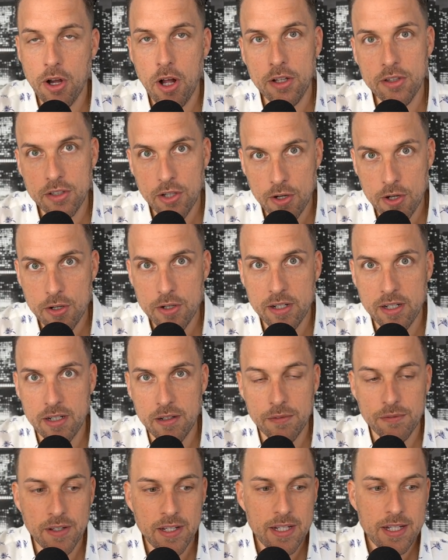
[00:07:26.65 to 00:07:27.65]

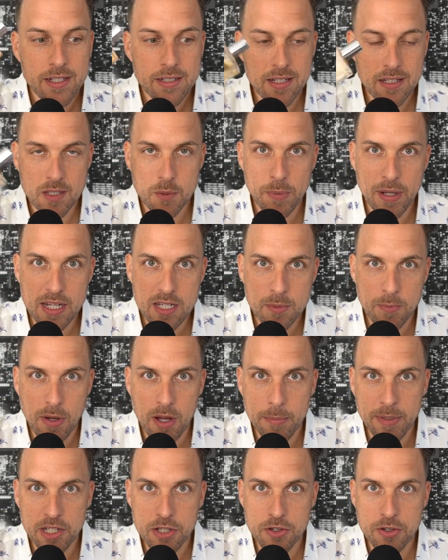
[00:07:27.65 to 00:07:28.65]
alternative to
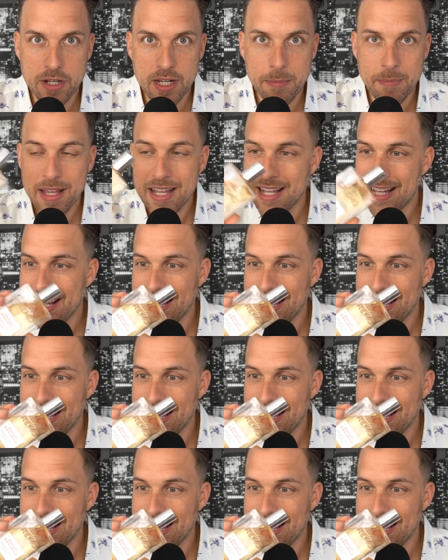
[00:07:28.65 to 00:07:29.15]
Spicebomb Extreme,